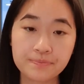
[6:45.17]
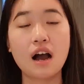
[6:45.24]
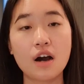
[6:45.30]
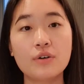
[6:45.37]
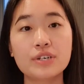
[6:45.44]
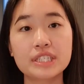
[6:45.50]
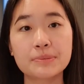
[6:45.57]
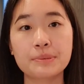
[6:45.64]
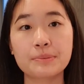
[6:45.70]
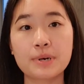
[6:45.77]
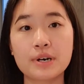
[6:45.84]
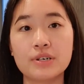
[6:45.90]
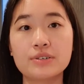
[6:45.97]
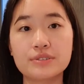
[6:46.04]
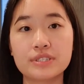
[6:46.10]
always
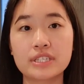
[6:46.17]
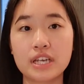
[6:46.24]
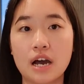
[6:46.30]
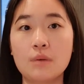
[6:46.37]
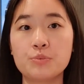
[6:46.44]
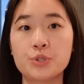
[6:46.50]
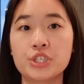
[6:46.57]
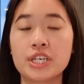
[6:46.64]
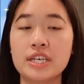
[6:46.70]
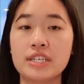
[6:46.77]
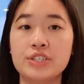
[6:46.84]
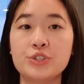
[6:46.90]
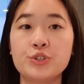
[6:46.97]
propose the option